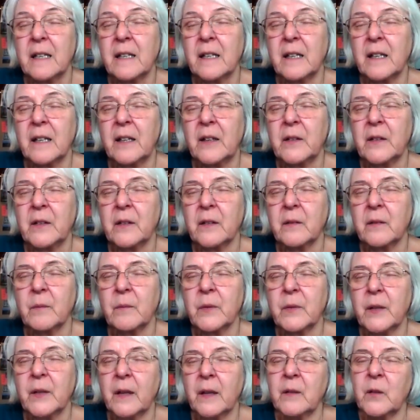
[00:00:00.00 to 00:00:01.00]
he
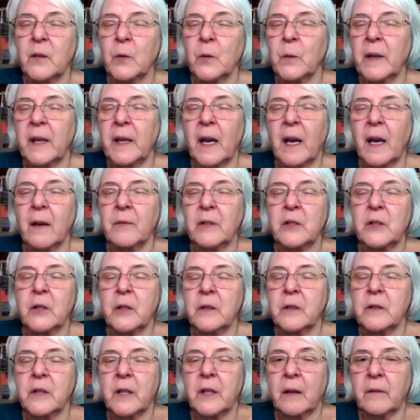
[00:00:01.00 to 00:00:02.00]
said, Do we have a
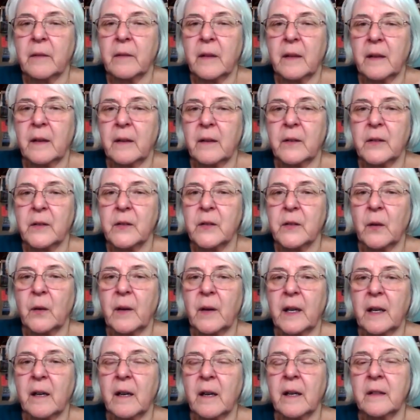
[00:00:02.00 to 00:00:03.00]
church out there? So
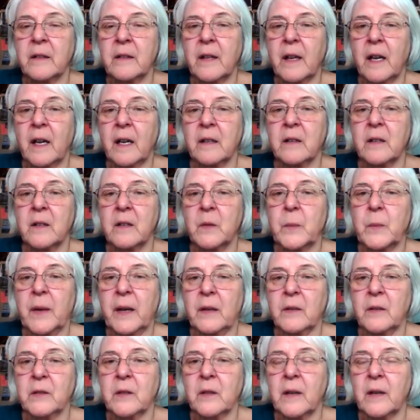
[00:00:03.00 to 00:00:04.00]
I contacted
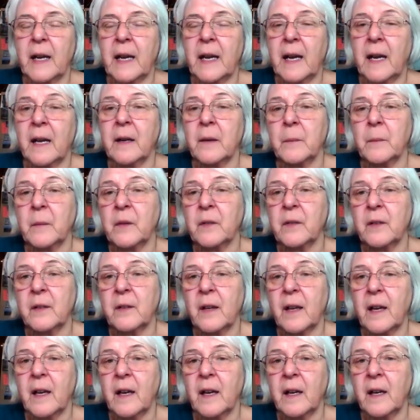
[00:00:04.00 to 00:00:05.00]
Pastor Adams
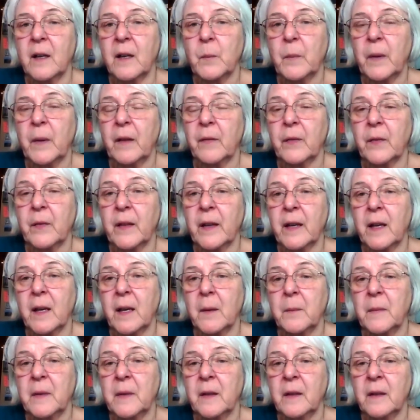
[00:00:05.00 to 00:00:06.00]
at
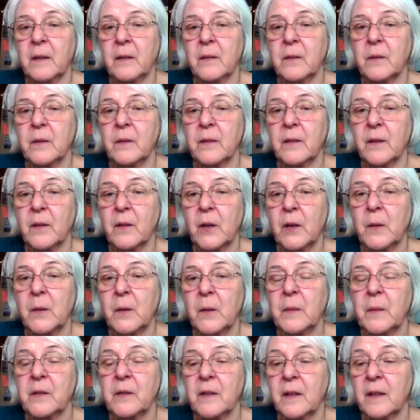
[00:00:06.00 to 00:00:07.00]
Bethlehem in
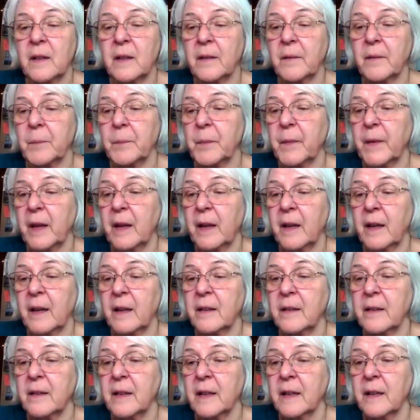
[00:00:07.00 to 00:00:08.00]
Hermiston,
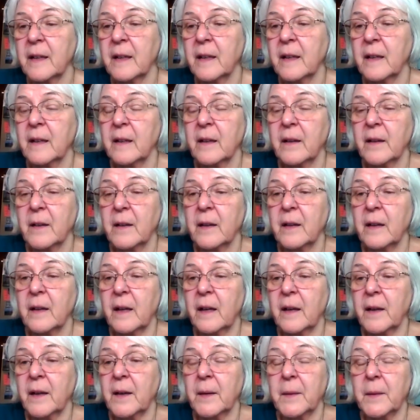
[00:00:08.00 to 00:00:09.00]
and
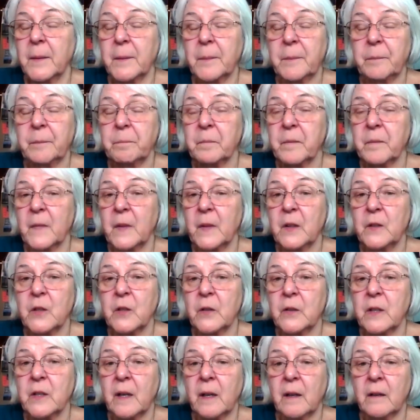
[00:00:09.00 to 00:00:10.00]
um, the
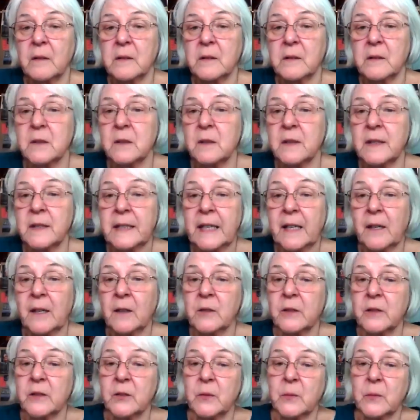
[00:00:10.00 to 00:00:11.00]
church council and
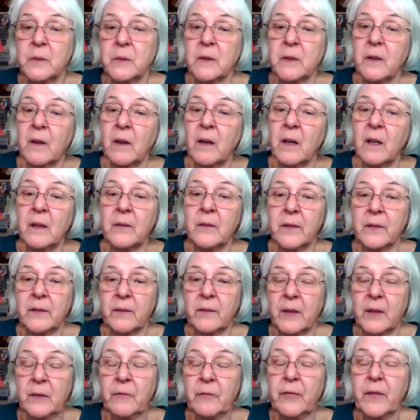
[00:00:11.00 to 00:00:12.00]
elders were all
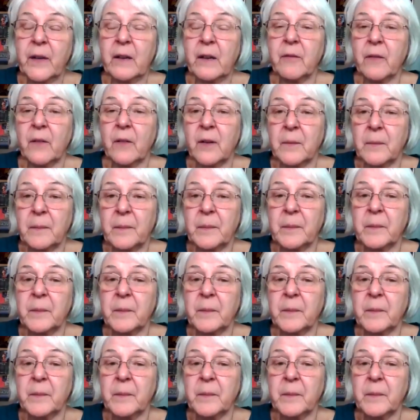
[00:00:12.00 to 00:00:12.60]
in favor.